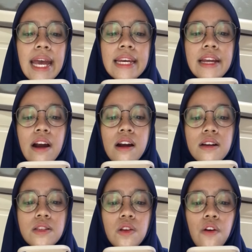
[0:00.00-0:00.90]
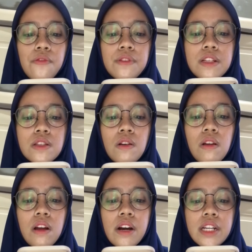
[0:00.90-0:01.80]
Any arcs of
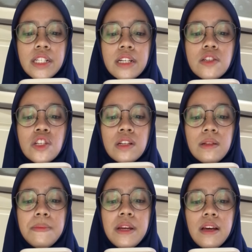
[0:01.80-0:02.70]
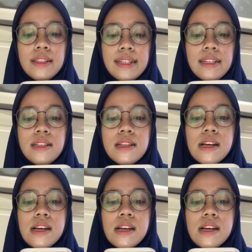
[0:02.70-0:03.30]
discoloration should be noted,